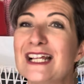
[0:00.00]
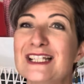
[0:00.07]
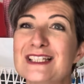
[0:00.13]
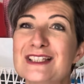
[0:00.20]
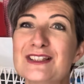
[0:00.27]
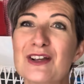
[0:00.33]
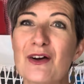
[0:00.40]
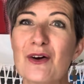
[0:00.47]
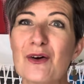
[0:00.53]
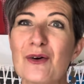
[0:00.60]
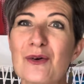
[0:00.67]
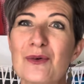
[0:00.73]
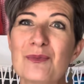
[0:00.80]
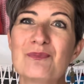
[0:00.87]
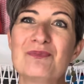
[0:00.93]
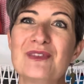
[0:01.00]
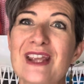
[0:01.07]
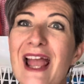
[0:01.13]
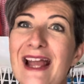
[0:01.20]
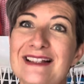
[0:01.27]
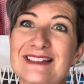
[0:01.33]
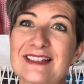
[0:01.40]
So
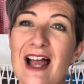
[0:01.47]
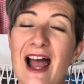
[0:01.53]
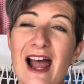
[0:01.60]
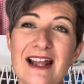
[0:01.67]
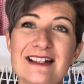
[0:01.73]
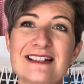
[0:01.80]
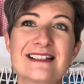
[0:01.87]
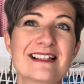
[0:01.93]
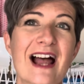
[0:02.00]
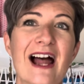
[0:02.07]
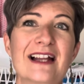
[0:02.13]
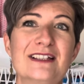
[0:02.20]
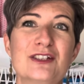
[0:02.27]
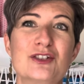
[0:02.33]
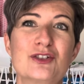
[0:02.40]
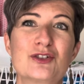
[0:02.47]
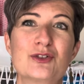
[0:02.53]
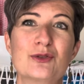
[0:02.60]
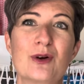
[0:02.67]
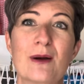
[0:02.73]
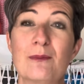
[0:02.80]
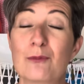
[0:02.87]
yes, I decided
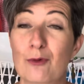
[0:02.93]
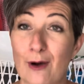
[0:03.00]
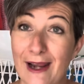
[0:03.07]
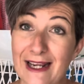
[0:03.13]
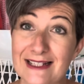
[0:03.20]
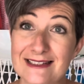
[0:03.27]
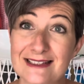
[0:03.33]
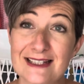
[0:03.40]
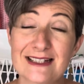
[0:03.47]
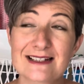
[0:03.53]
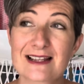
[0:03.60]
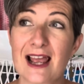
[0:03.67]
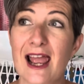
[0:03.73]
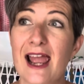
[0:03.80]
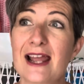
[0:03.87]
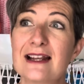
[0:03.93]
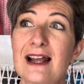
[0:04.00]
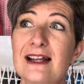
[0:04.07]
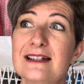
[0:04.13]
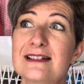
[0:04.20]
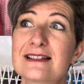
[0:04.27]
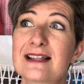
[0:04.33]
to embrace it and
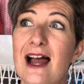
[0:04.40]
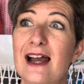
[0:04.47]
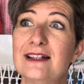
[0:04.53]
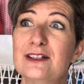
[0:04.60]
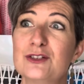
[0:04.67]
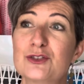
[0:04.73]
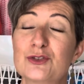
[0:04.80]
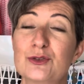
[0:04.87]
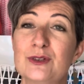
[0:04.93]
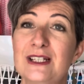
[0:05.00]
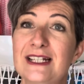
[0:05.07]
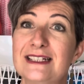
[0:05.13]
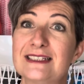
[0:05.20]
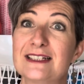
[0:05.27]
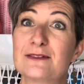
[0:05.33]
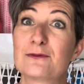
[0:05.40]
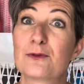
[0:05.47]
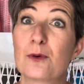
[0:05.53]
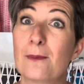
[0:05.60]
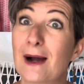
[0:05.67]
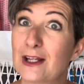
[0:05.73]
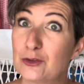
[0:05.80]
I decided to knit it for my